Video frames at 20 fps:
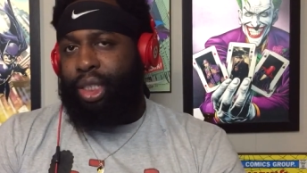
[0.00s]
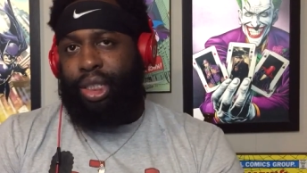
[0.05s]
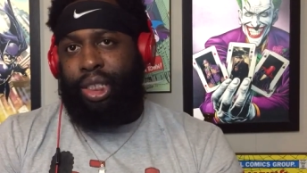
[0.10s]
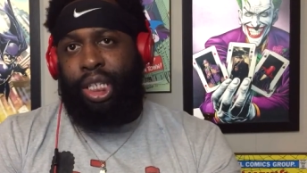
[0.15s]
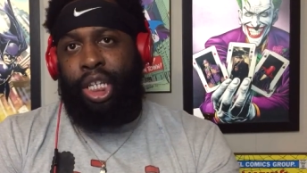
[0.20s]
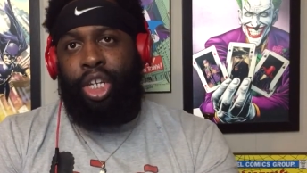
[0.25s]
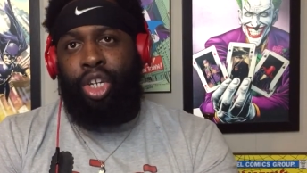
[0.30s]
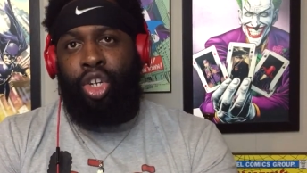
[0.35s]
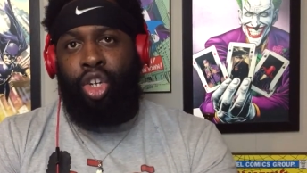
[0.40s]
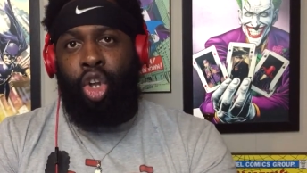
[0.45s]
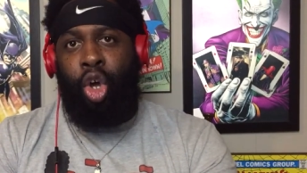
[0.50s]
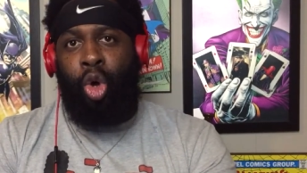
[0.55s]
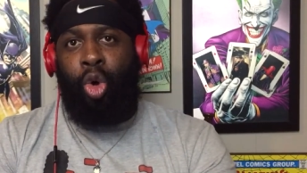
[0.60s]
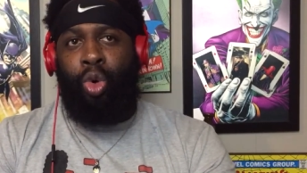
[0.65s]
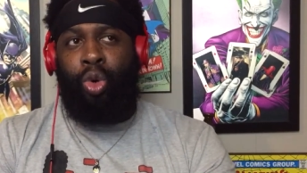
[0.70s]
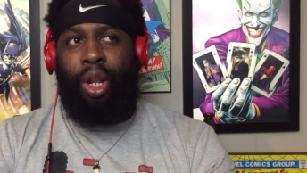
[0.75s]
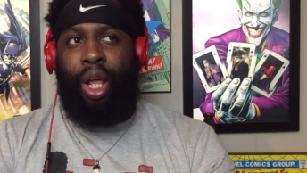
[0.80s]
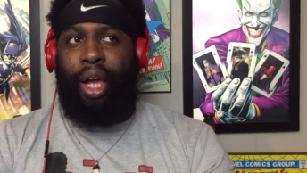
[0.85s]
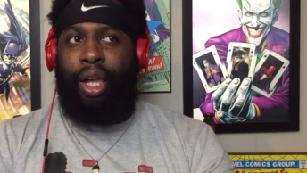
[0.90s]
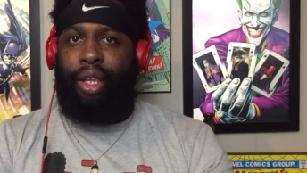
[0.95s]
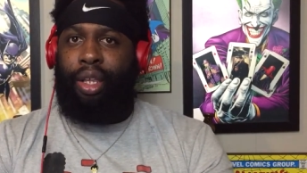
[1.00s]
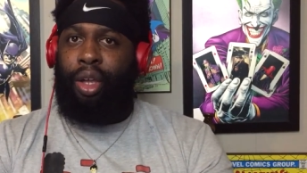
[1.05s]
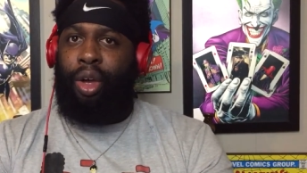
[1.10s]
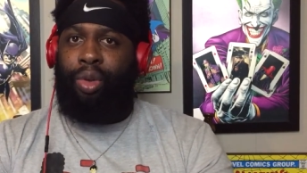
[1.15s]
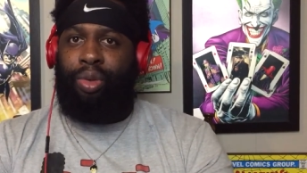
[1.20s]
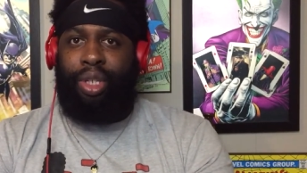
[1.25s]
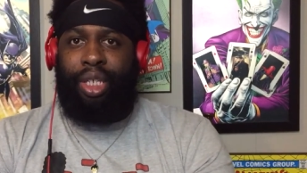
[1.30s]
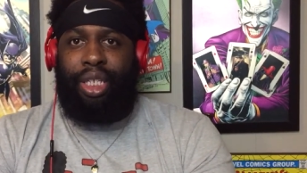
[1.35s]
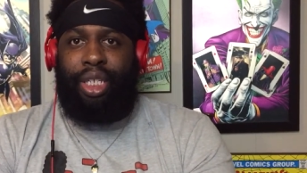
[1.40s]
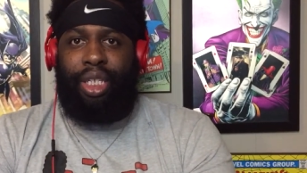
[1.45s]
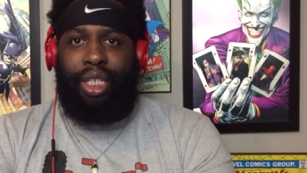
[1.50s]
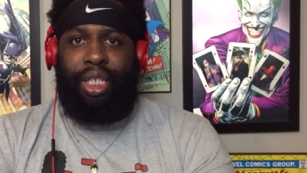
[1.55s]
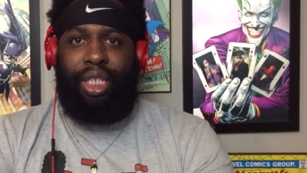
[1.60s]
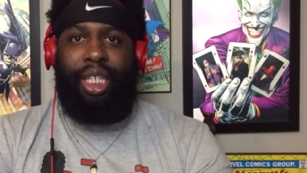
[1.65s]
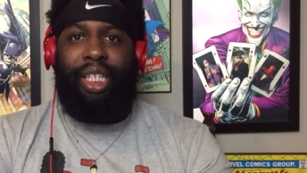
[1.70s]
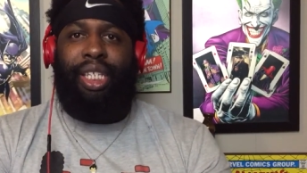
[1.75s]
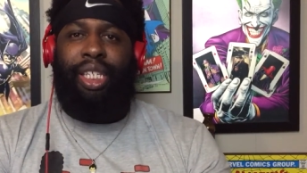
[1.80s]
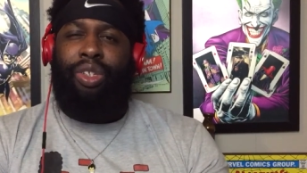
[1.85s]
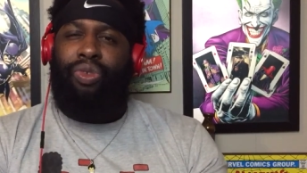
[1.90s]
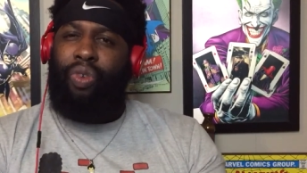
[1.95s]
she knew, like, yo, this
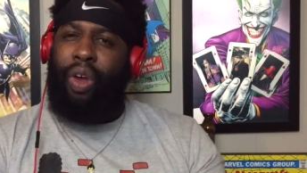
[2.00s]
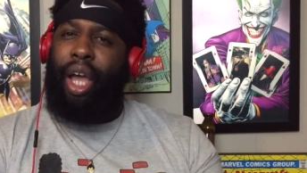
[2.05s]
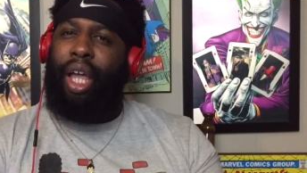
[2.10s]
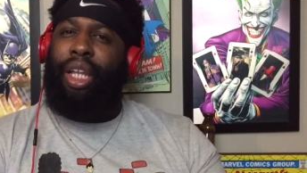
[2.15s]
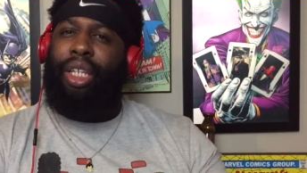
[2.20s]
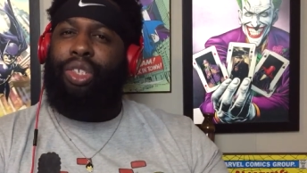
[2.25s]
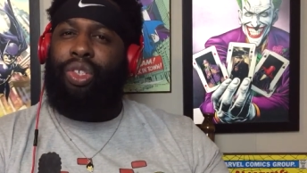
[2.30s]
is ran